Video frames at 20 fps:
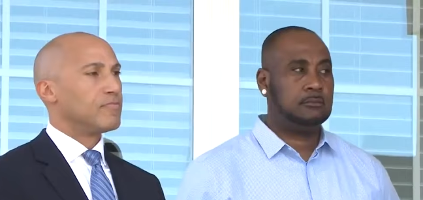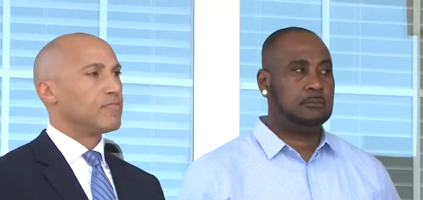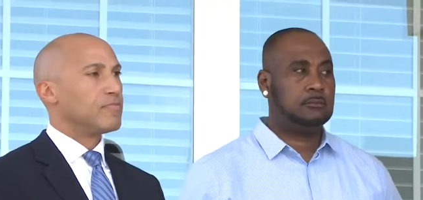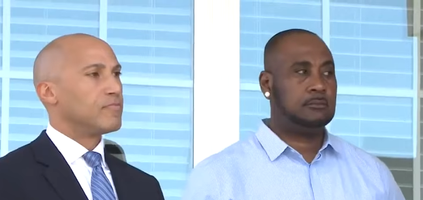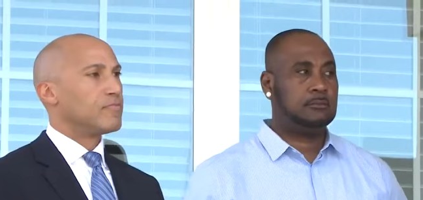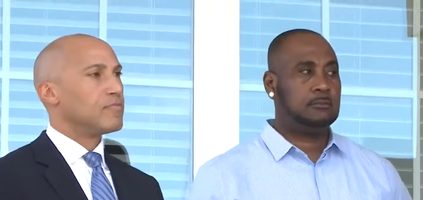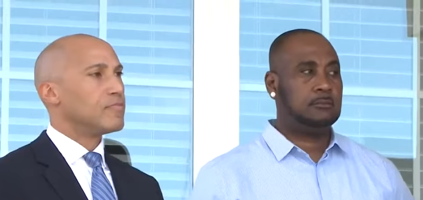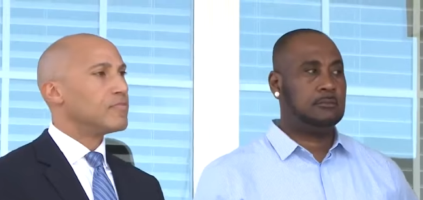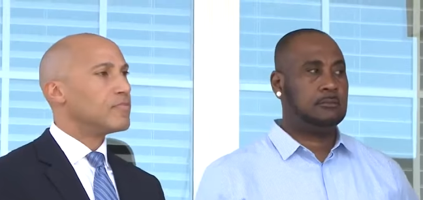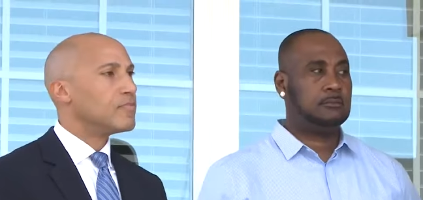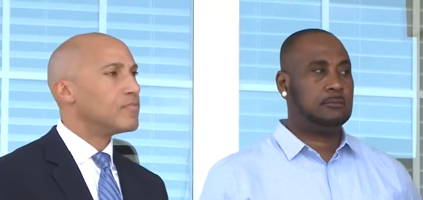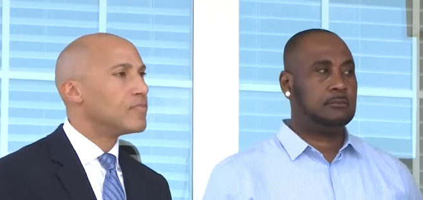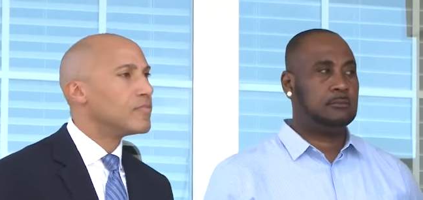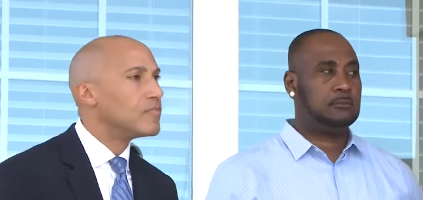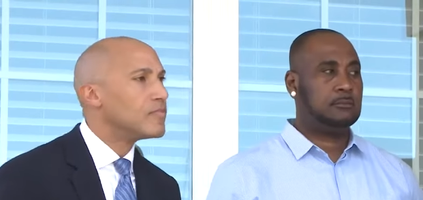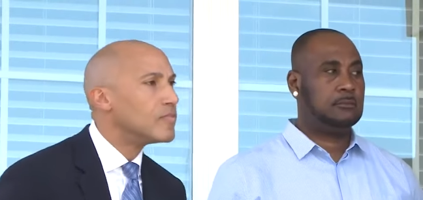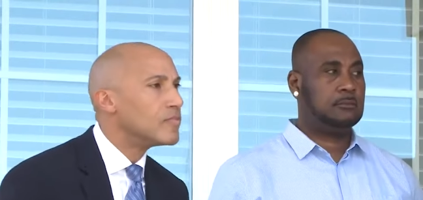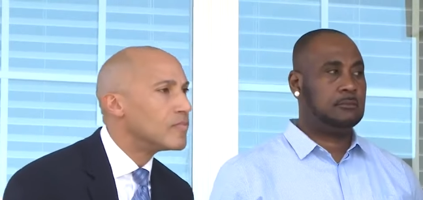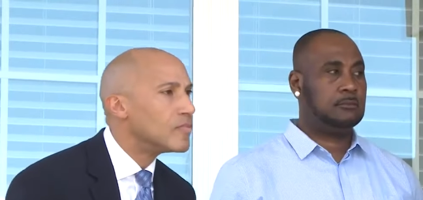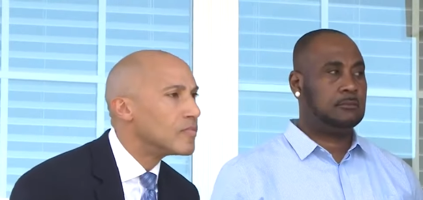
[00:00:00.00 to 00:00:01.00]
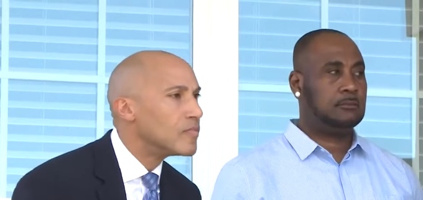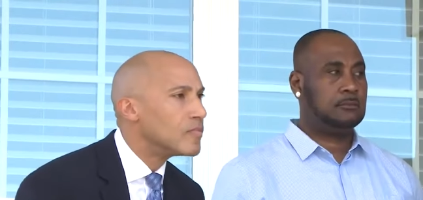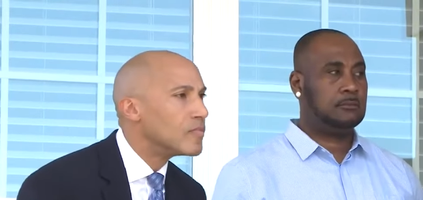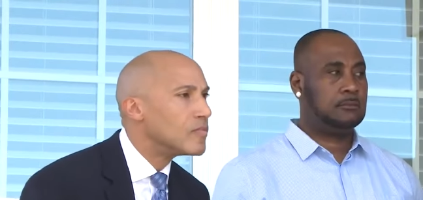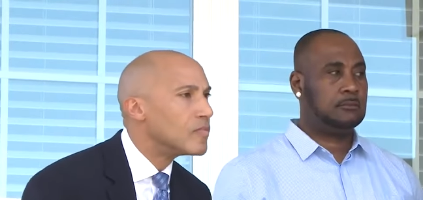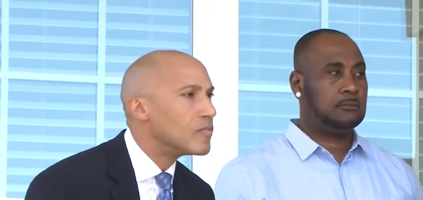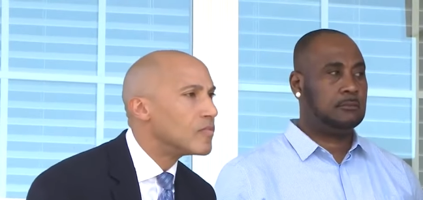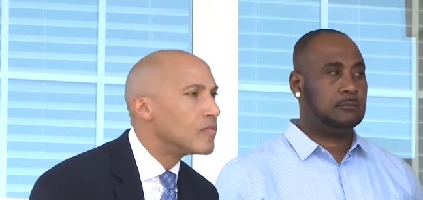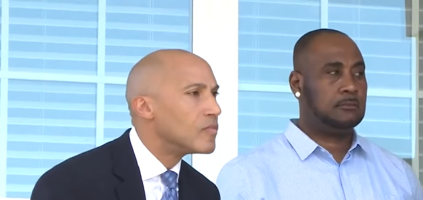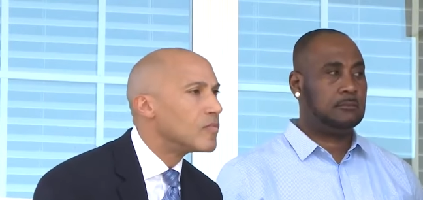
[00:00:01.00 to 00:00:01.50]

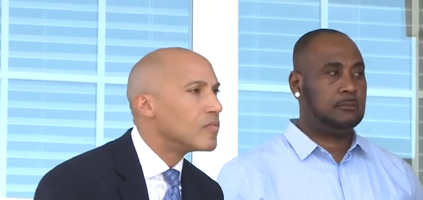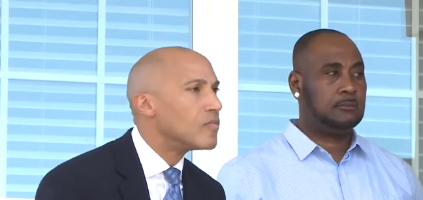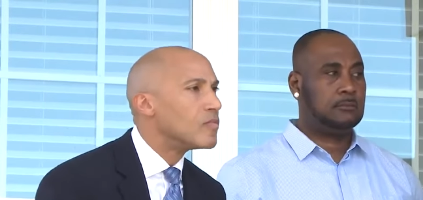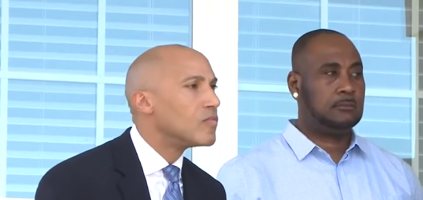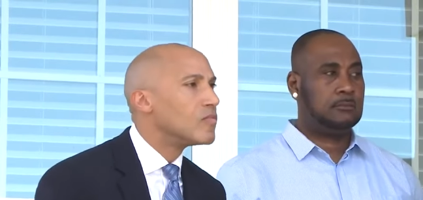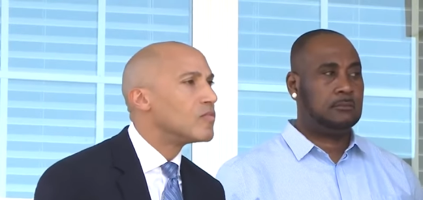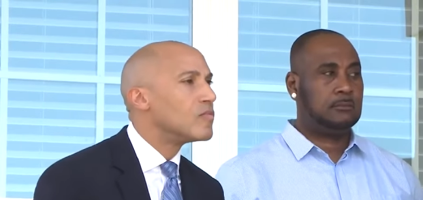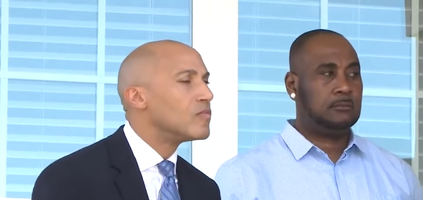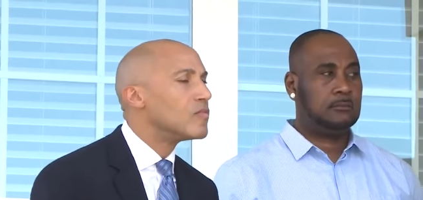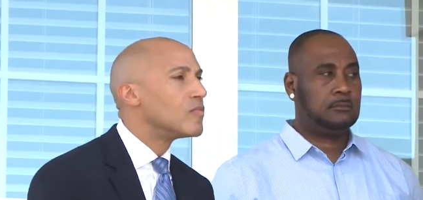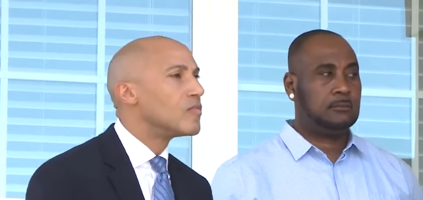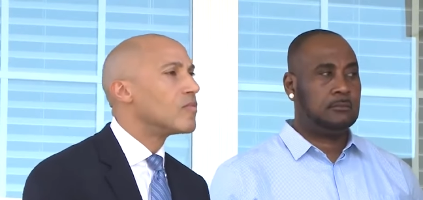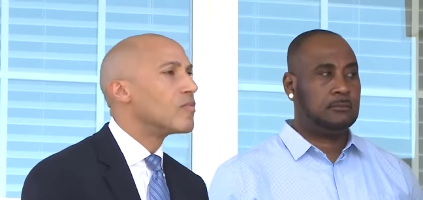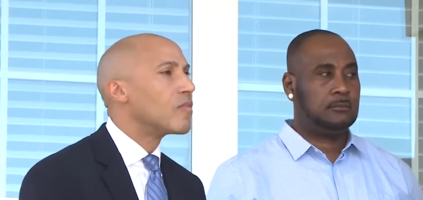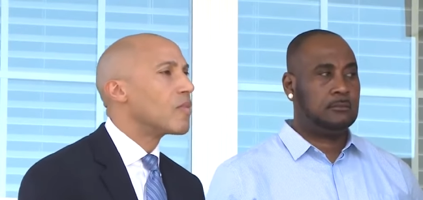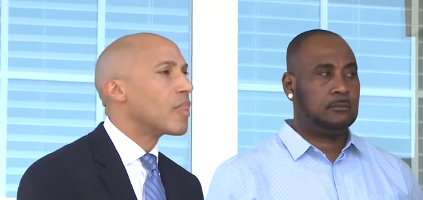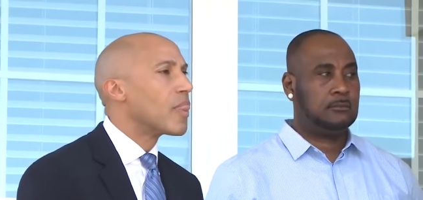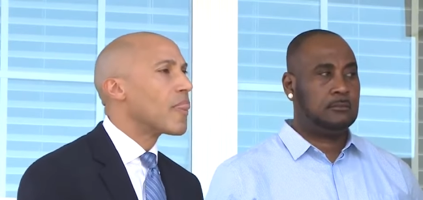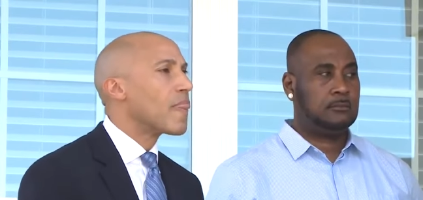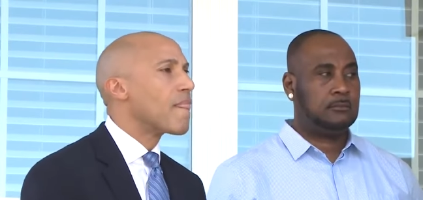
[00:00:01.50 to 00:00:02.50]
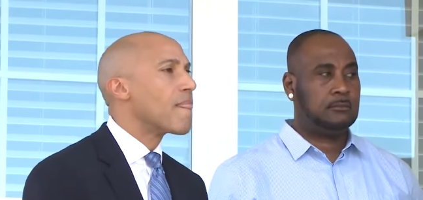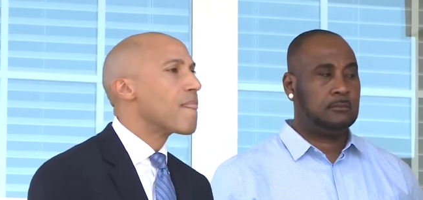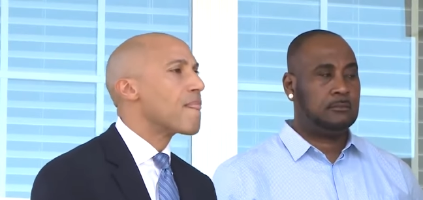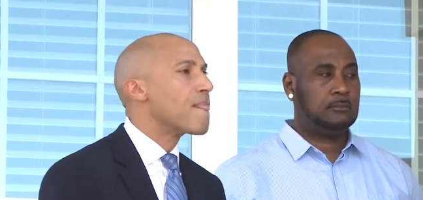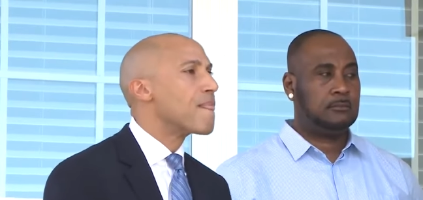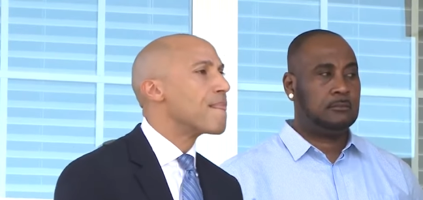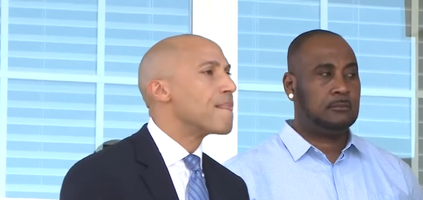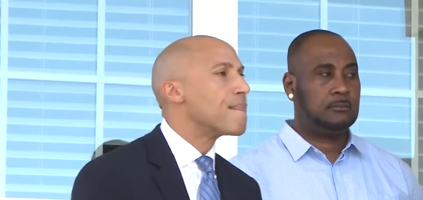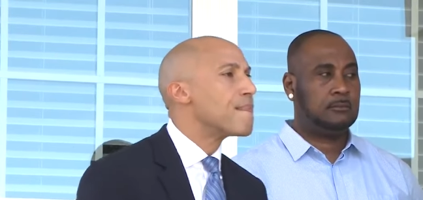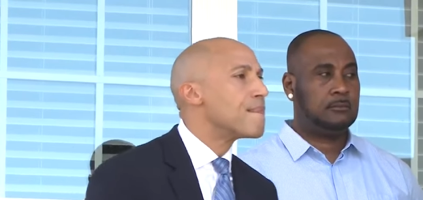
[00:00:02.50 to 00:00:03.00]

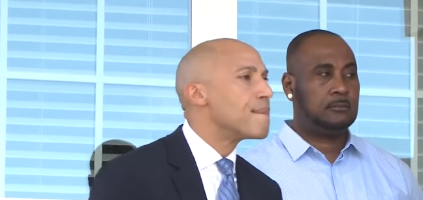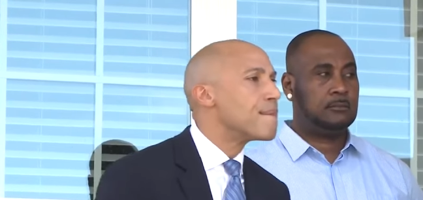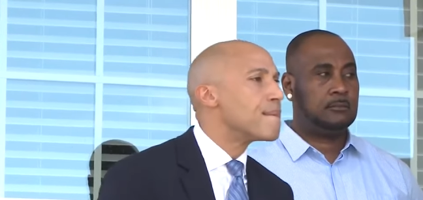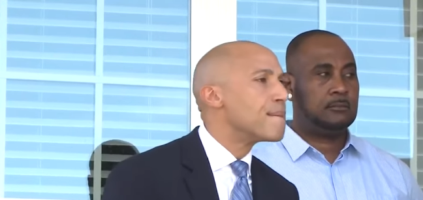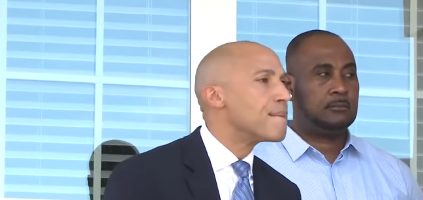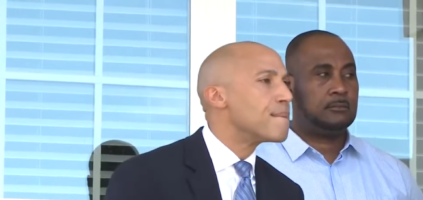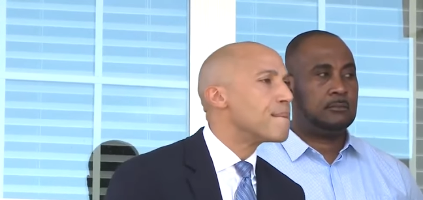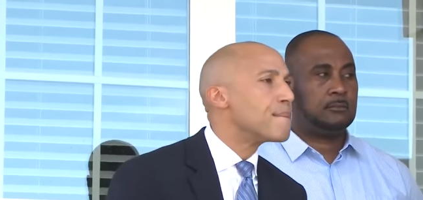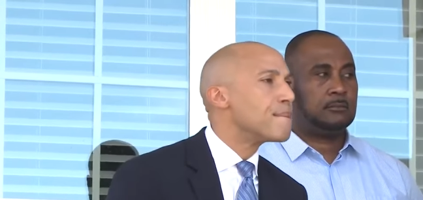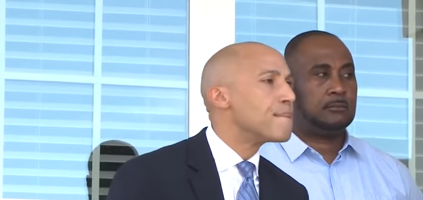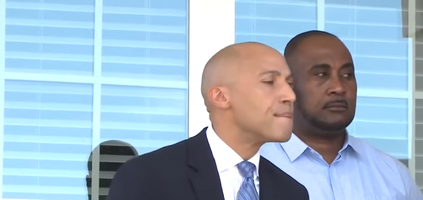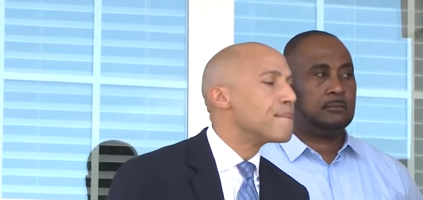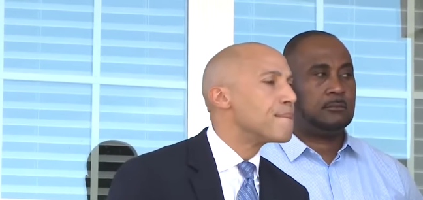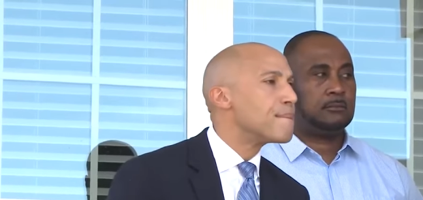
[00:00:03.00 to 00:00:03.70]
Nothing is said.